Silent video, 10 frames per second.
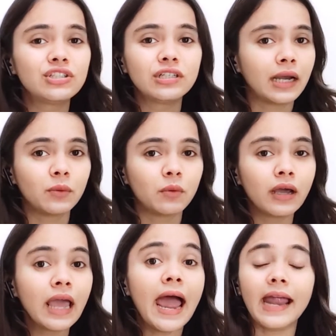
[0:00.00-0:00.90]
network
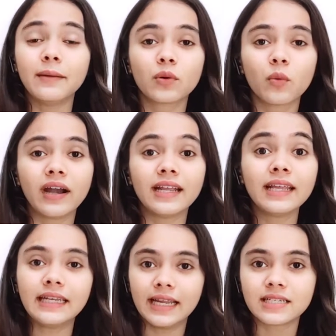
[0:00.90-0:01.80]
and providing
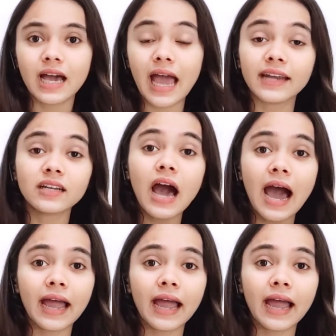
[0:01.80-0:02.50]
data at a high